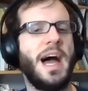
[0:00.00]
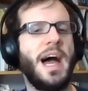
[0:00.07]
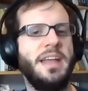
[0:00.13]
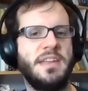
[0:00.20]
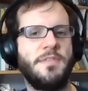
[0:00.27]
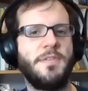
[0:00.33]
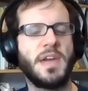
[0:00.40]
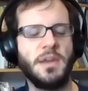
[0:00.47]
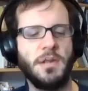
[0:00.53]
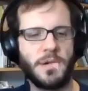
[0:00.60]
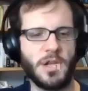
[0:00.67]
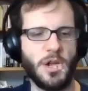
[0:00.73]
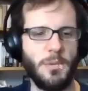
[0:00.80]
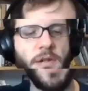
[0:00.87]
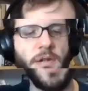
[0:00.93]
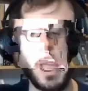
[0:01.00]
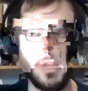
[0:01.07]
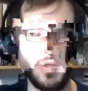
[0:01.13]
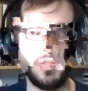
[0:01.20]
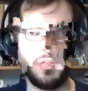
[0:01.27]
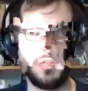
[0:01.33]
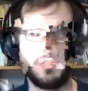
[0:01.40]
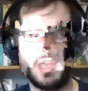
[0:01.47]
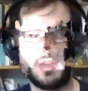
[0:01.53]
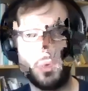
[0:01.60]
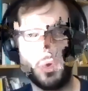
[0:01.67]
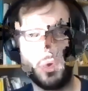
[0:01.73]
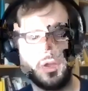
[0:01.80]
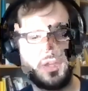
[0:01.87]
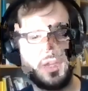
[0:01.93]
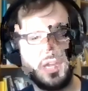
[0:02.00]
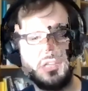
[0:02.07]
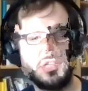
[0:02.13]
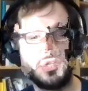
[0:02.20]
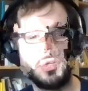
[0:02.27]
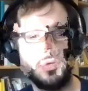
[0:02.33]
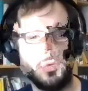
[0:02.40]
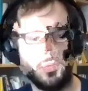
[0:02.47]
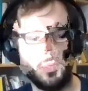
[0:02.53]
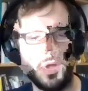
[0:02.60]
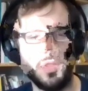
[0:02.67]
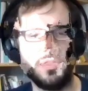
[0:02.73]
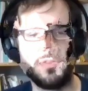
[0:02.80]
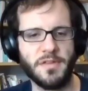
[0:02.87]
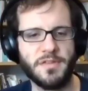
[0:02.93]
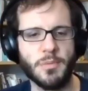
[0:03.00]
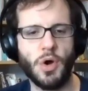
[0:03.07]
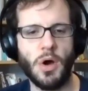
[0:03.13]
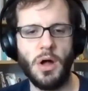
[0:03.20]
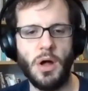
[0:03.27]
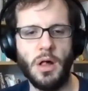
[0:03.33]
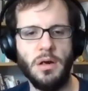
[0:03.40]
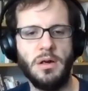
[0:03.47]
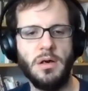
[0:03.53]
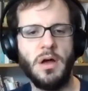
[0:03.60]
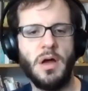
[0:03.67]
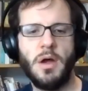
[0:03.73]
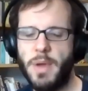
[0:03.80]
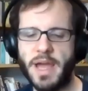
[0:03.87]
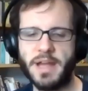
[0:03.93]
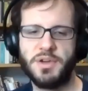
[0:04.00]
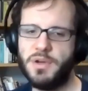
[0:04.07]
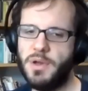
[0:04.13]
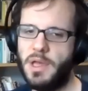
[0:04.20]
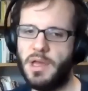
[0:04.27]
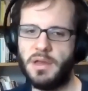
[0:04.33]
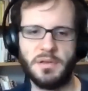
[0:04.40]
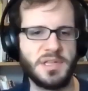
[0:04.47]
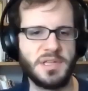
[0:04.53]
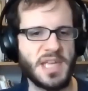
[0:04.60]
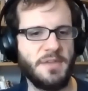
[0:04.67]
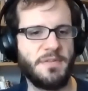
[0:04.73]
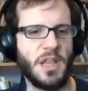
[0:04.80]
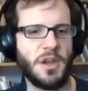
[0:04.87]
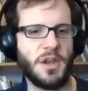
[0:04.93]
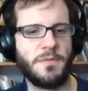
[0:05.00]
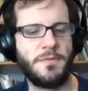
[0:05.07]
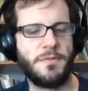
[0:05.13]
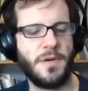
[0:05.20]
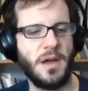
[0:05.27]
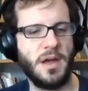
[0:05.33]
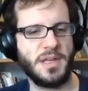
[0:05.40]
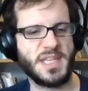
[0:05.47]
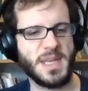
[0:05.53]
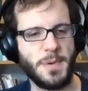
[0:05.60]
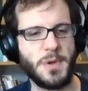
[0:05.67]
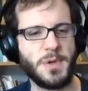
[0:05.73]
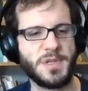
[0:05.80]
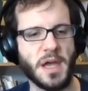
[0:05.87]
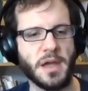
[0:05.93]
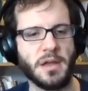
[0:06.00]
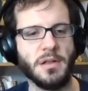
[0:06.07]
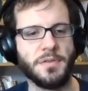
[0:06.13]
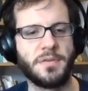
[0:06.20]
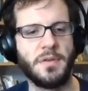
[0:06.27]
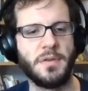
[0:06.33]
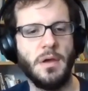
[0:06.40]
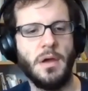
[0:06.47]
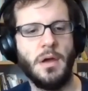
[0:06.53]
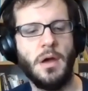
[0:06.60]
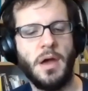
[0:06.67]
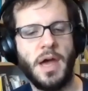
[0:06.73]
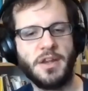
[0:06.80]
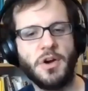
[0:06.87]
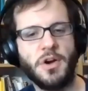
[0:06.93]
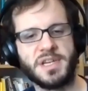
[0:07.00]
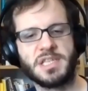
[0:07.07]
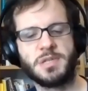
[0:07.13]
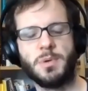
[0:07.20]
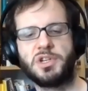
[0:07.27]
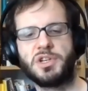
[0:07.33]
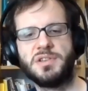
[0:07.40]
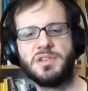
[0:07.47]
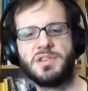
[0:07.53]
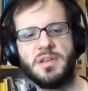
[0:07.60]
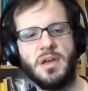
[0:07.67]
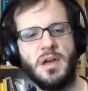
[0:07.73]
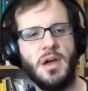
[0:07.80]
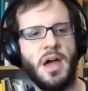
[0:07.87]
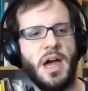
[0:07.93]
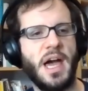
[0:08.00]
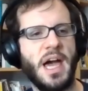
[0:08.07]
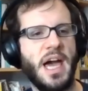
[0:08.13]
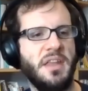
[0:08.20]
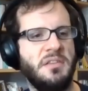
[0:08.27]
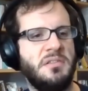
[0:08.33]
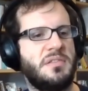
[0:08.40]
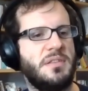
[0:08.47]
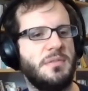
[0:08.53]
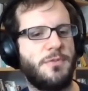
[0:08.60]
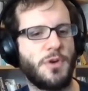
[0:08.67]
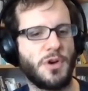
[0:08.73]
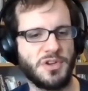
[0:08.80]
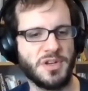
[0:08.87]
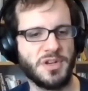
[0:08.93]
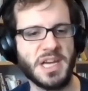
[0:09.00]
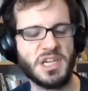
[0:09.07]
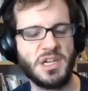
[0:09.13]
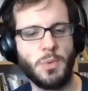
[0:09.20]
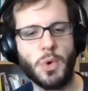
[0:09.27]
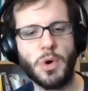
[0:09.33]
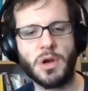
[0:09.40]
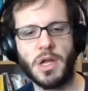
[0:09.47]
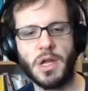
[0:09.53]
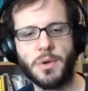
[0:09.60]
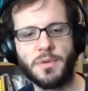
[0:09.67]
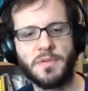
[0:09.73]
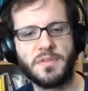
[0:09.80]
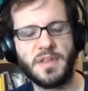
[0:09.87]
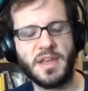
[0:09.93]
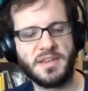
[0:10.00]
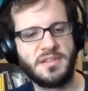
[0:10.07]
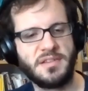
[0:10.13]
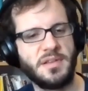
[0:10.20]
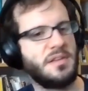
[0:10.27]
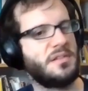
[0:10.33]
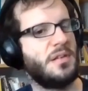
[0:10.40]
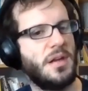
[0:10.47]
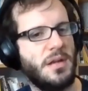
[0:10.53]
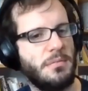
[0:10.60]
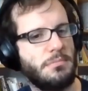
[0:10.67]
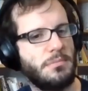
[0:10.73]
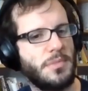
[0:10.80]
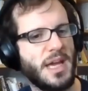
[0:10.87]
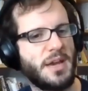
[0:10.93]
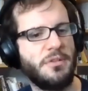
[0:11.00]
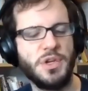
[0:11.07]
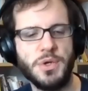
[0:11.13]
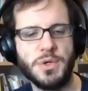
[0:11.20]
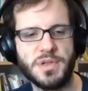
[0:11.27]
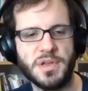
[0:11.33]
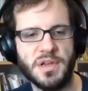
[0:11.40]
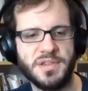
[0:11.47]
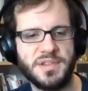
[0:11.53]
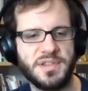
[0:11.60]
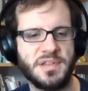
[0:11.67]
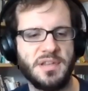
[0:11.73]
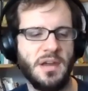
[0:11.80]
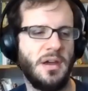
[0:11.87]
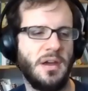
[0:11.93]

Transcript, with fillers: and if you can combine all of that work into one system call, we actually save a lot of uh, CPU cycles and context switches. And for transactional workloads, that uh, like reduces